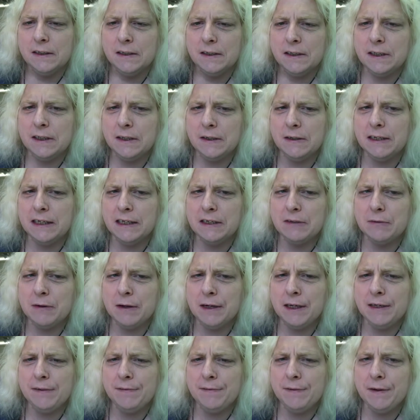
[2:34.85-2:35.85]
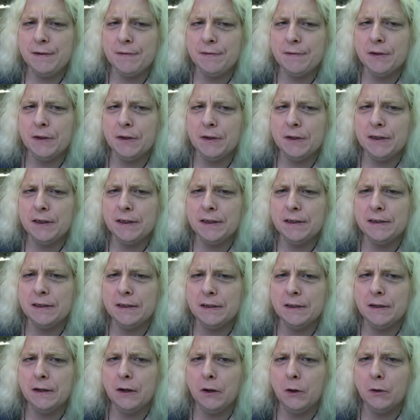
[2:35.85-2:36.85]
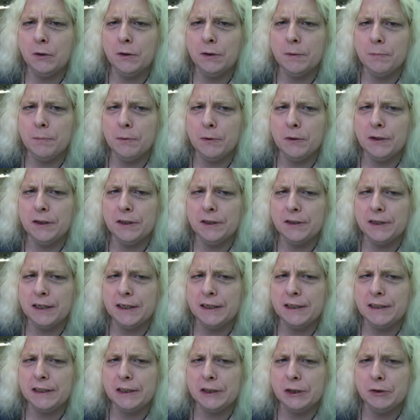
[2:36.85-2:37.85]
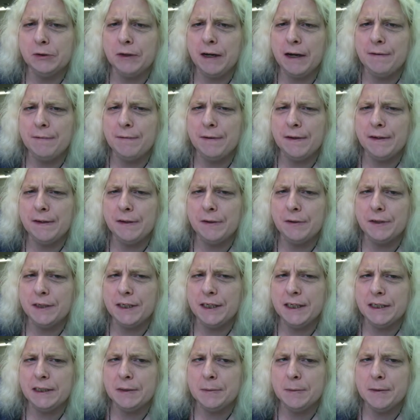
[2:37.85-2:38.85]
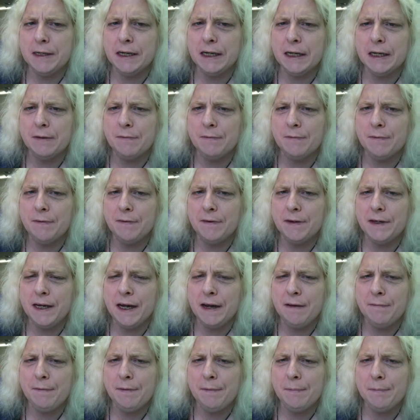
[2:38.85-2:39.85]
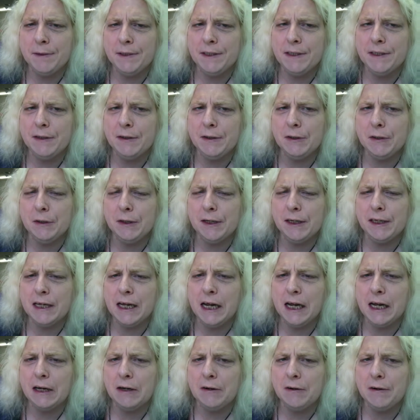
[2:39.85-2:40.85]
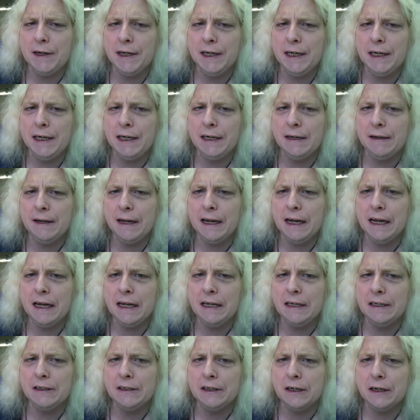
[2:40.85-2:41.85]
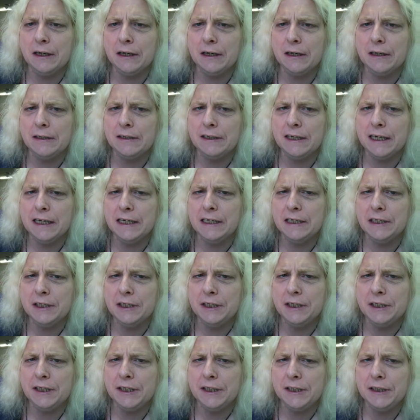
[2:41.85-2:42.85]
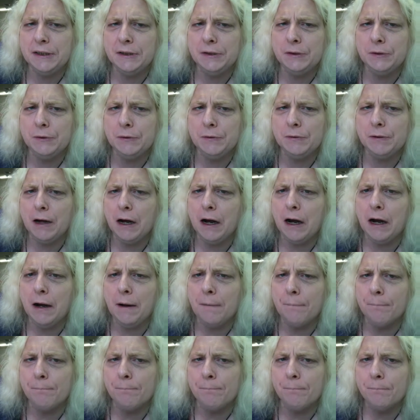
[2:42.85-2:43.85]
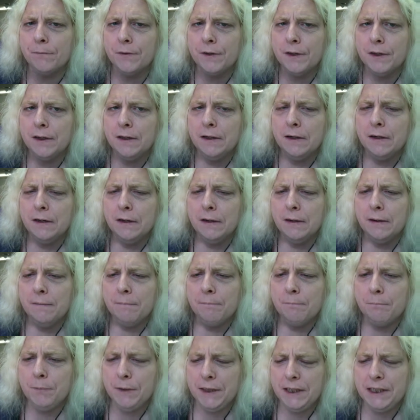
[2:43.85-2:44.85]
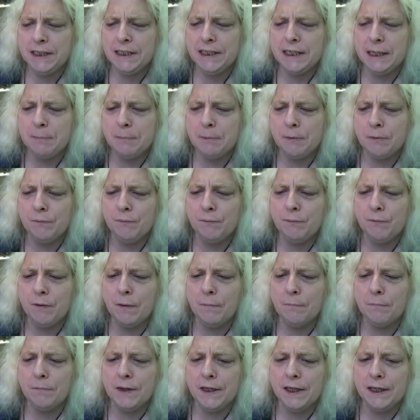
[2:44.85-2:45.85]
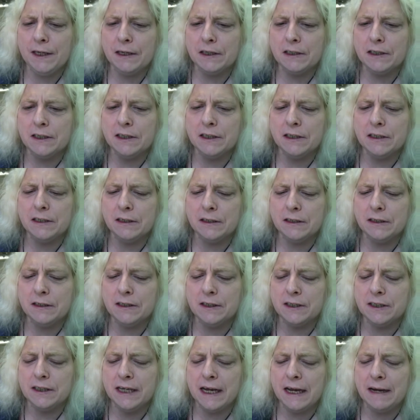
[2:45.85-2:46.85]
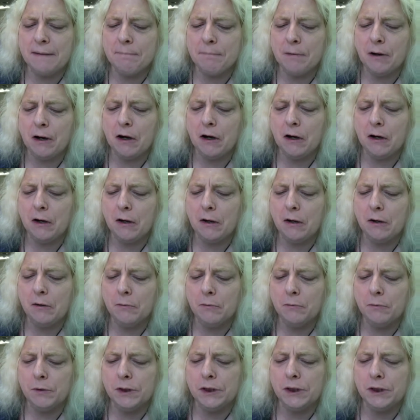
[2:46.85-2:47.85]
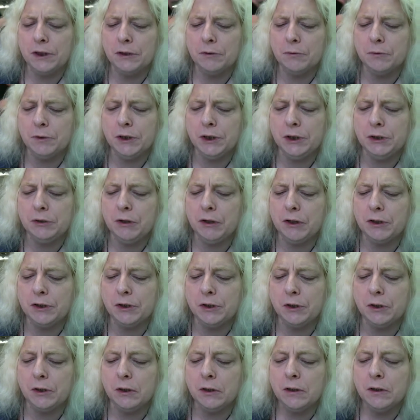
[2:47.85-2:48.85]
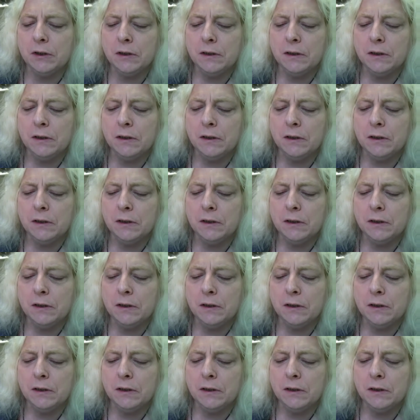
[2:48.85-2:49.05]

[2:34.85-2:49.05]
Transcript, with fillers: so that's why if you ever look at the older buildings like this drive-in you'll see it's made out of very heavy material like concrete and uh, tends to um, be separate from the, uh, the snack bar which is a wood structure